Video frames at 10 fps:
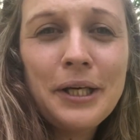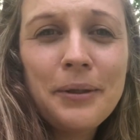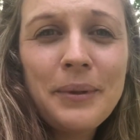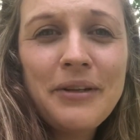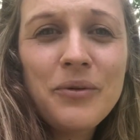
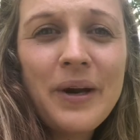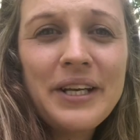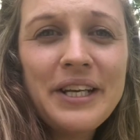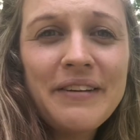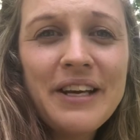We live quite
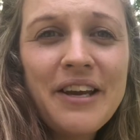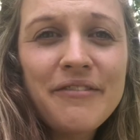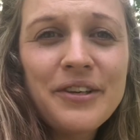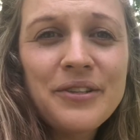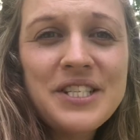near an
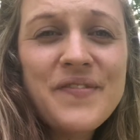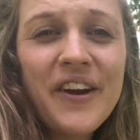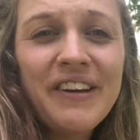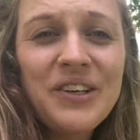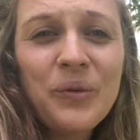airfield. It's
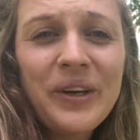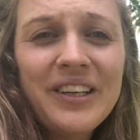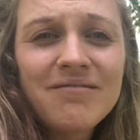very annoying.